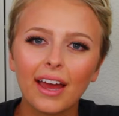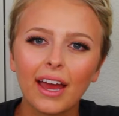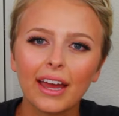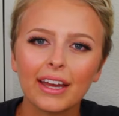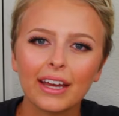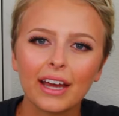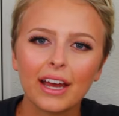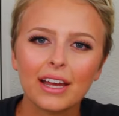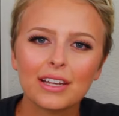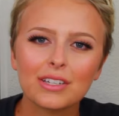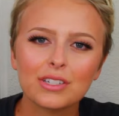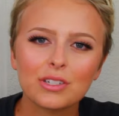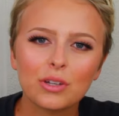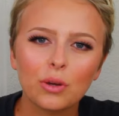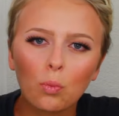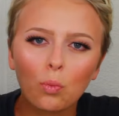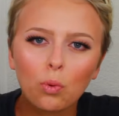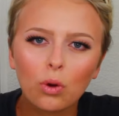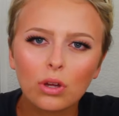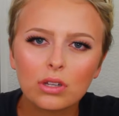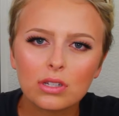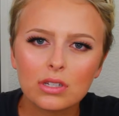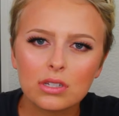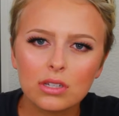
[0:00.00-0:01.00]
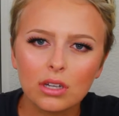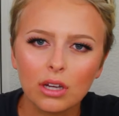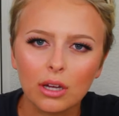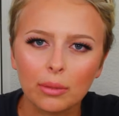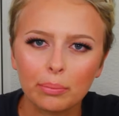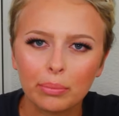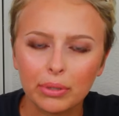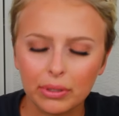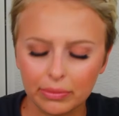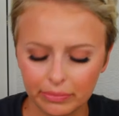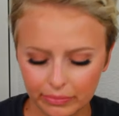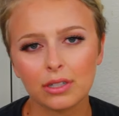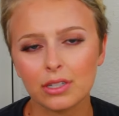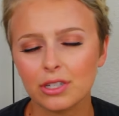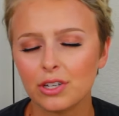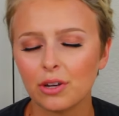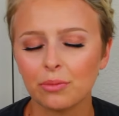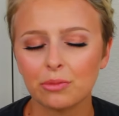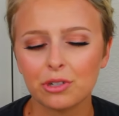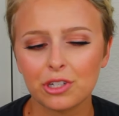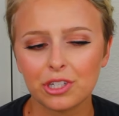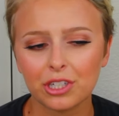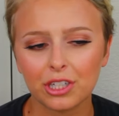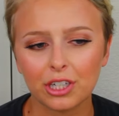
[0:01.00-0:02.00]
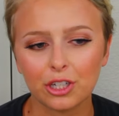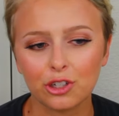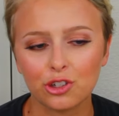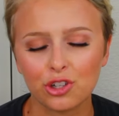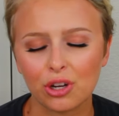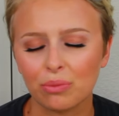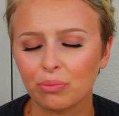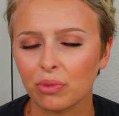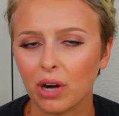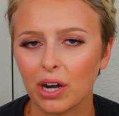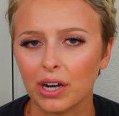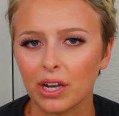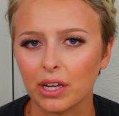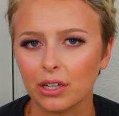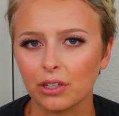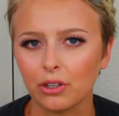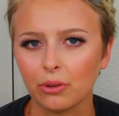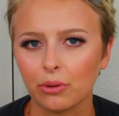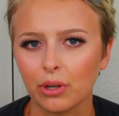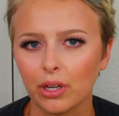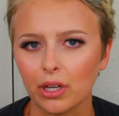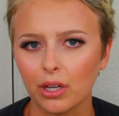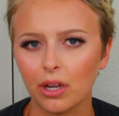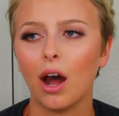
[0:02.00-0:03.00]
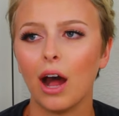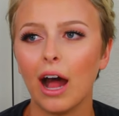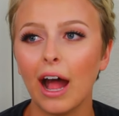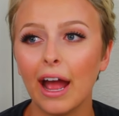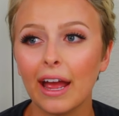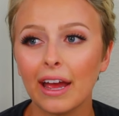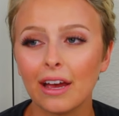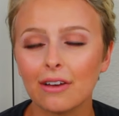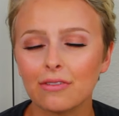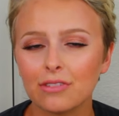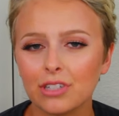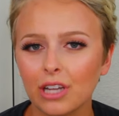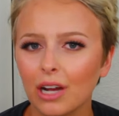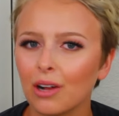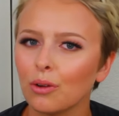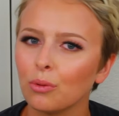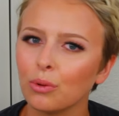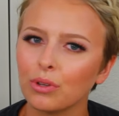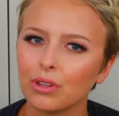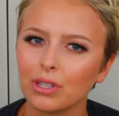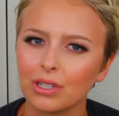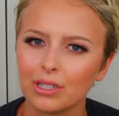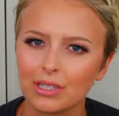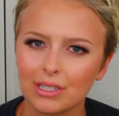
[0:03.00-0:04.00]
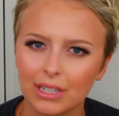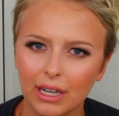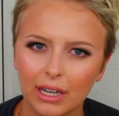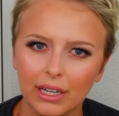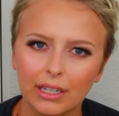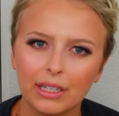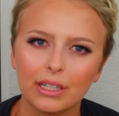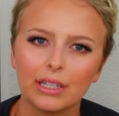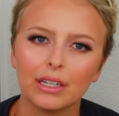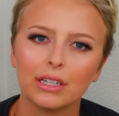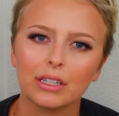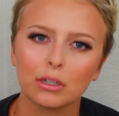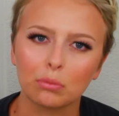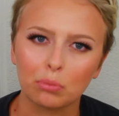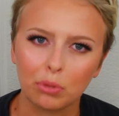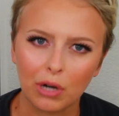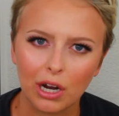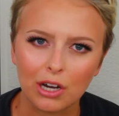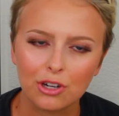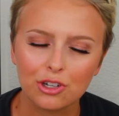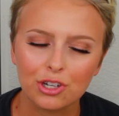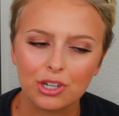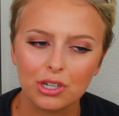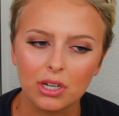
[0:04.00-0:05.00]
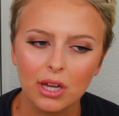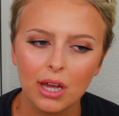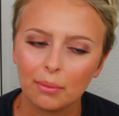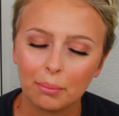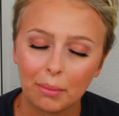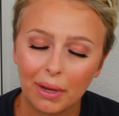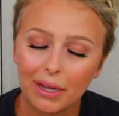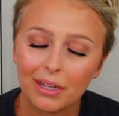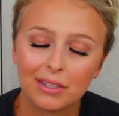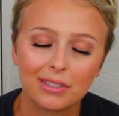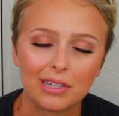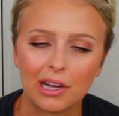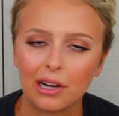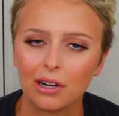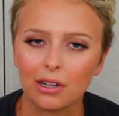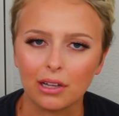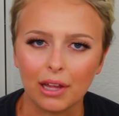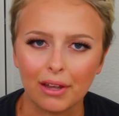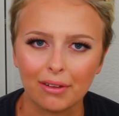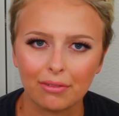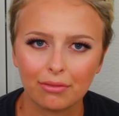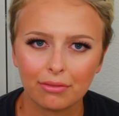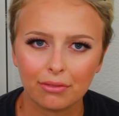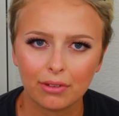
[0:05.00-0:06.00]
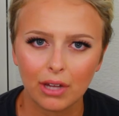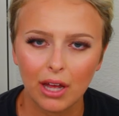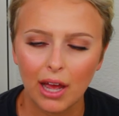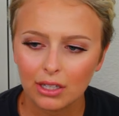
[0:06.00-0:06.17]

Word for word: Hey guys, what's up? So I'm just gonna jump right into it. I have dealt with anxiety and depression my entire life.